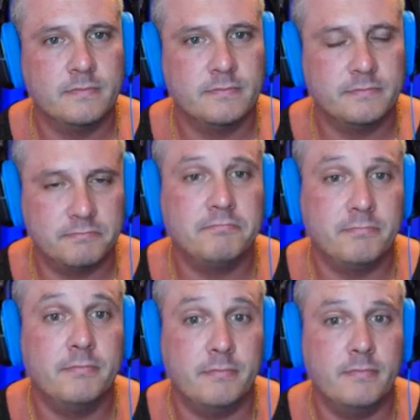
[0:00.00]

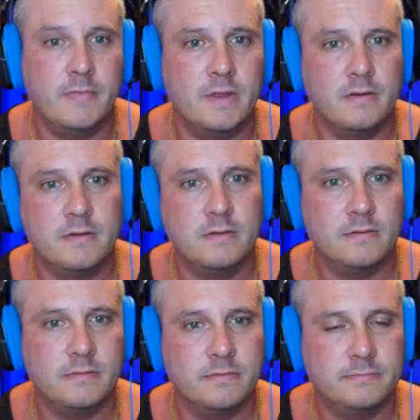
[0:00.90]

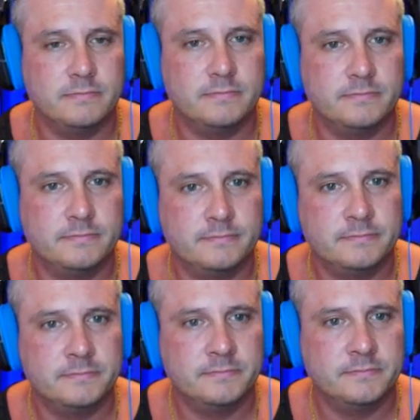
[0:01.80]

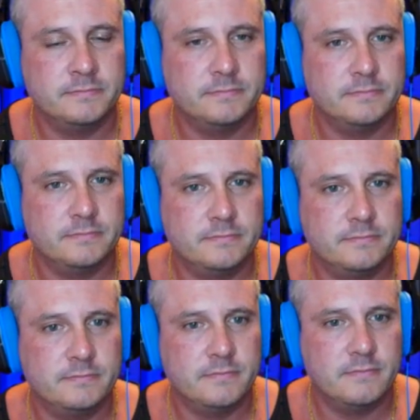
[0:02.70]

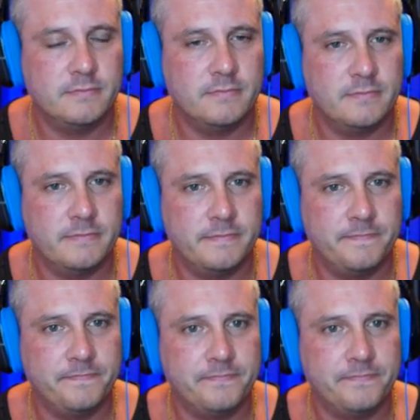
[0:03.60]
[no speech]